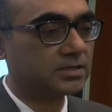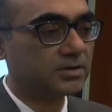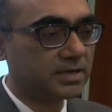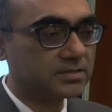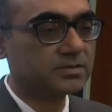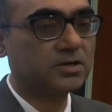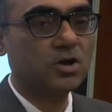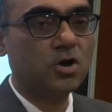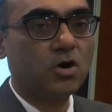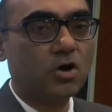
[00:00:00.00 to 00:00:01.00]
the risk
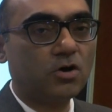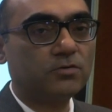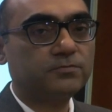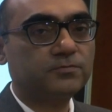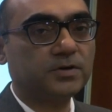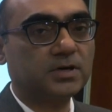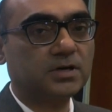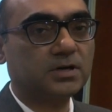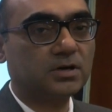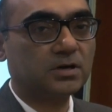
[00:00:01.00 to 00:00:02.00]
of
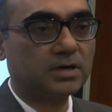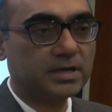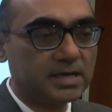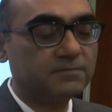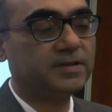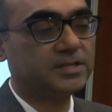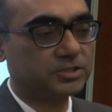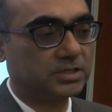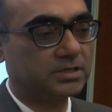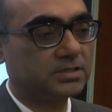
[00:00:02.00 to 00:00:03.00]

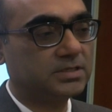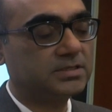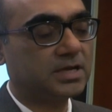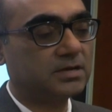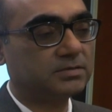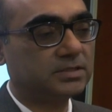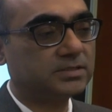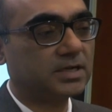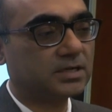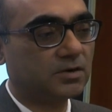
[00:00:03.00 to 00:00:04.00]
inflation. These are
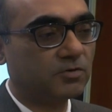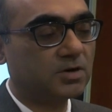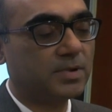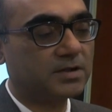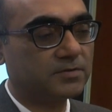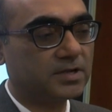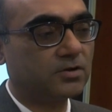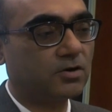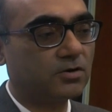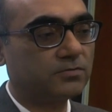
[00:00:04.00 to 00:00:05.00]
covered by way
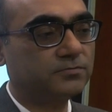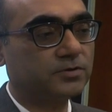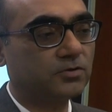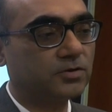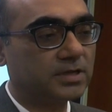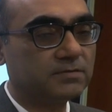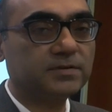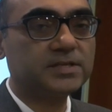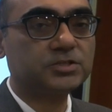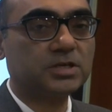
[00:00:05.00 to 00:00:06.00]
of, you know,
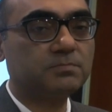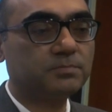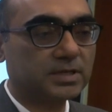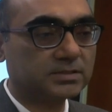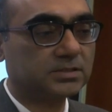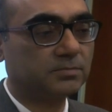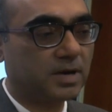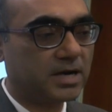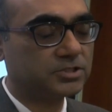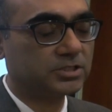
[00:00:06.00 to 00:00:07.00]
inflation plus the
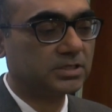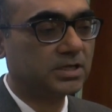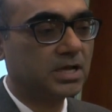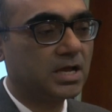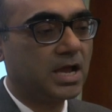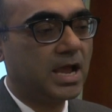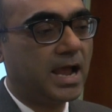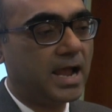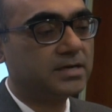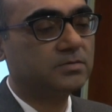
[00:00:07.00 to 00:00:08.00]
margin.
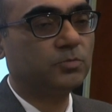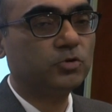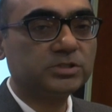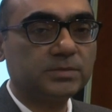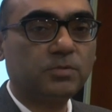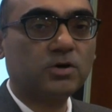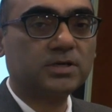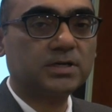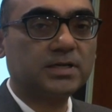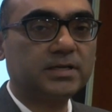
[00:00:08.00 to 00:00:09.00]
And most
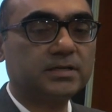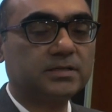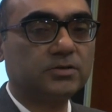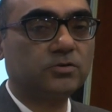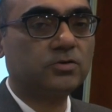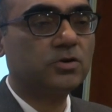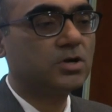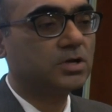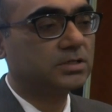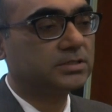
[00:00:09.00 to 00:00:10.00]
importantly, you know,
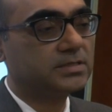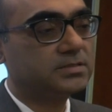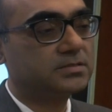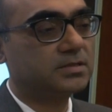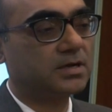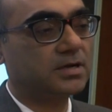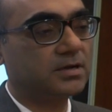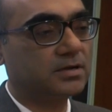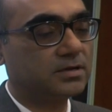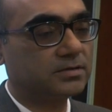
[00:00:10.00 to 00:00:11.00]
this
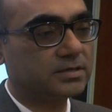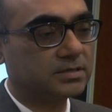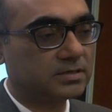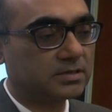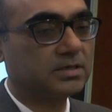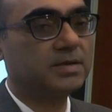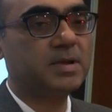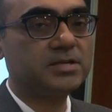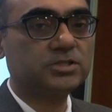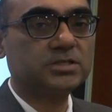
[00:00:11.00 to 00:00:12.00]

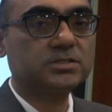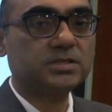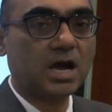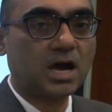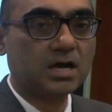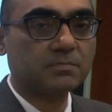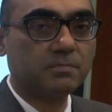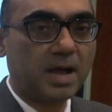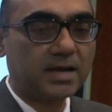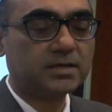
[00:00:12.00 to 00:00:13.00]
debentures are
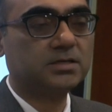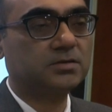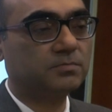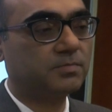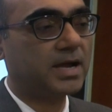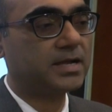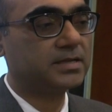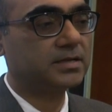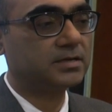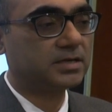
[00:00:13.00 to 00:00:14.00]
backed
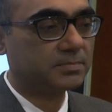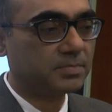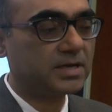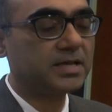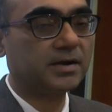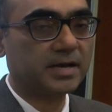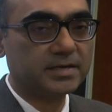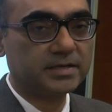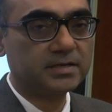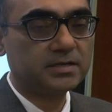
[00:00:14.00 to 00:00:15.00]
by AAA
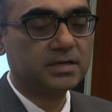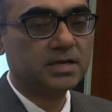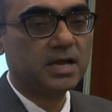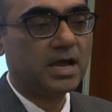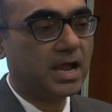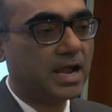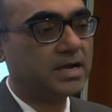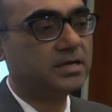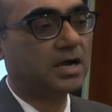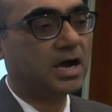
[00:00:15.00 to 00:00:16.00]
rating
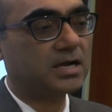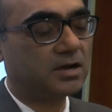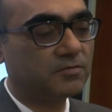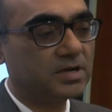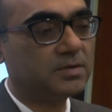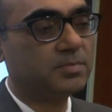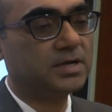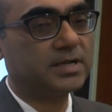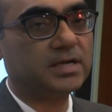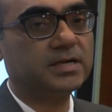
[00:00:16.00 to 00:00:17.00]
and are available
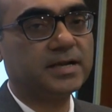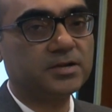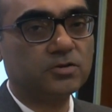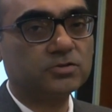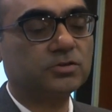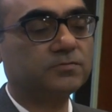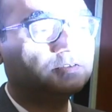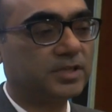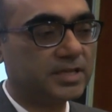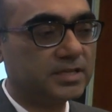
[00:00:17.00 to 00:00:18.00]
in tenures of
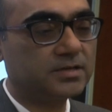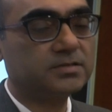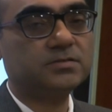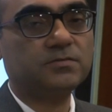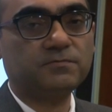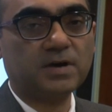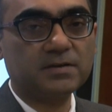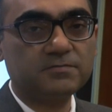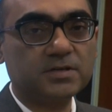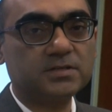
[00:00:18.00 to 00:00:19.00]
3 years,
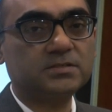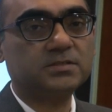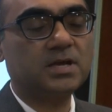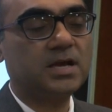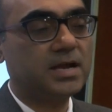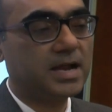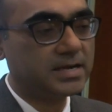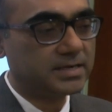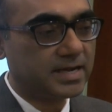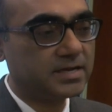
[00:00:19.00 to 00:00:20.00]
5 years
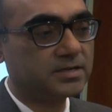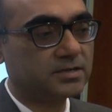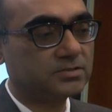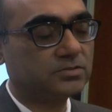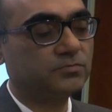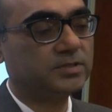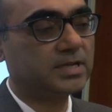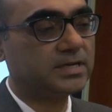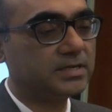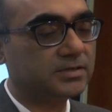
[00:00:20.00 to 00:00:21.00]
and 10 years with
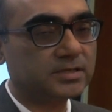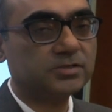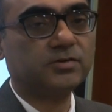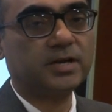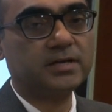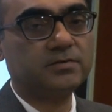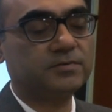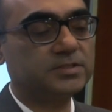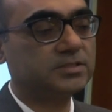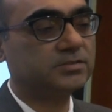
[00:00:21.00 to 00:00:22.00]
an interest rate
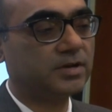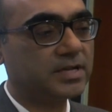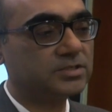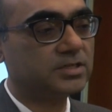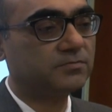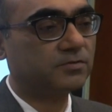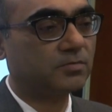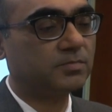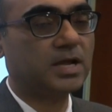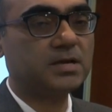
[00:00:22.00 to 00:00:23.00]
which is ranging
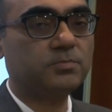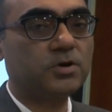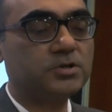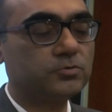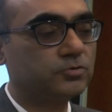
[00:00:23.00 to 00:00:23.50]
from 9.2 to